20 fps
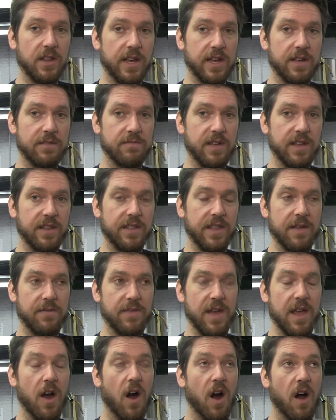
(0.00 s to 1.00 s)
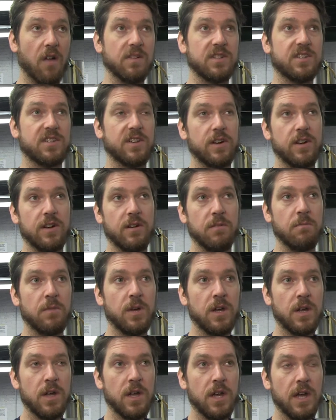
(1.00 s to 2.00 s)
They, they, they, they harvested them
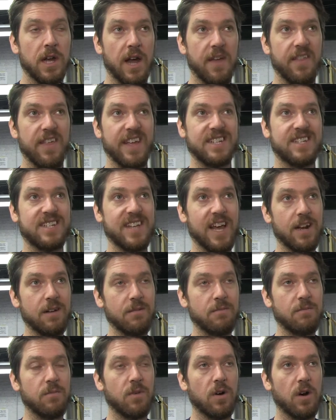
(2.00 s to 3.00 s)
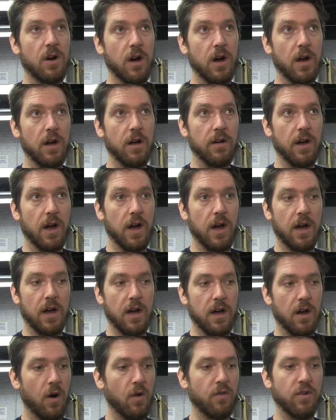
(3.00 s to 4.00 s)
and they sent them
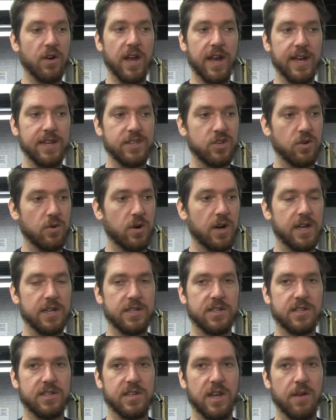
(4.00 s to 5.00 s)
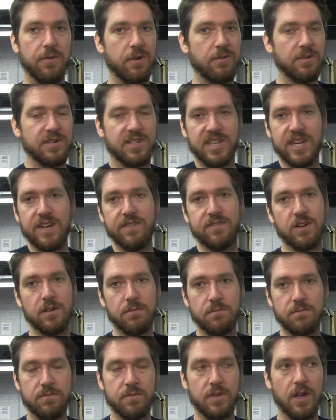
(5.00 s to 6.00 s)
uh, overnight to us, and we received
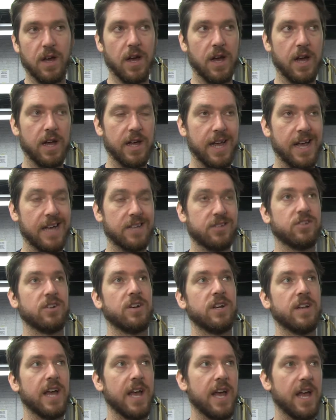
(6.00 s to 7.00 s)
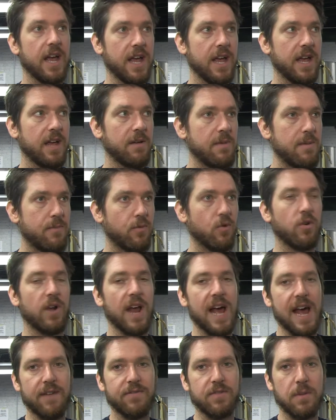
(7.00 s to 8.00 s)
them uh, yesterday. We brewed
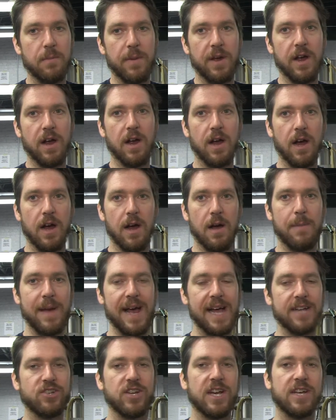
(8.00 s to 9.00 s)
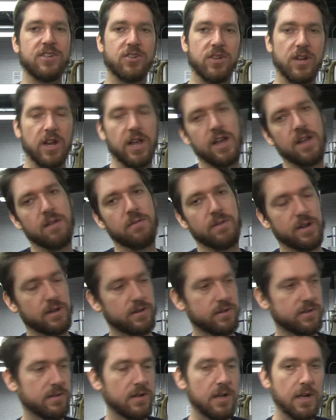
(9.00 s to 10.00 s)
half the uh, batch yesterday, and we
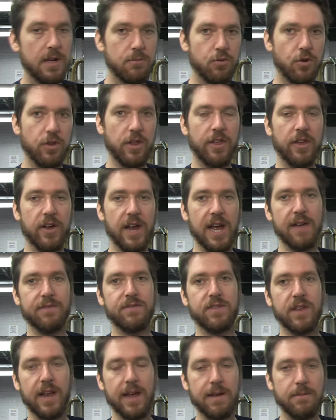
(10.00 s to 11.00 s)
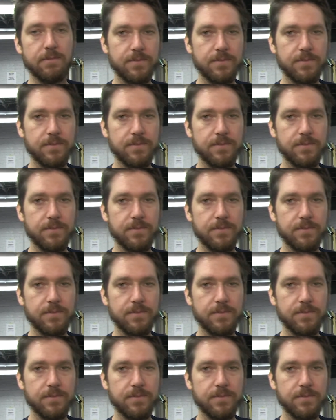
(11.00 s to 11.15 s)
brewed the other half today.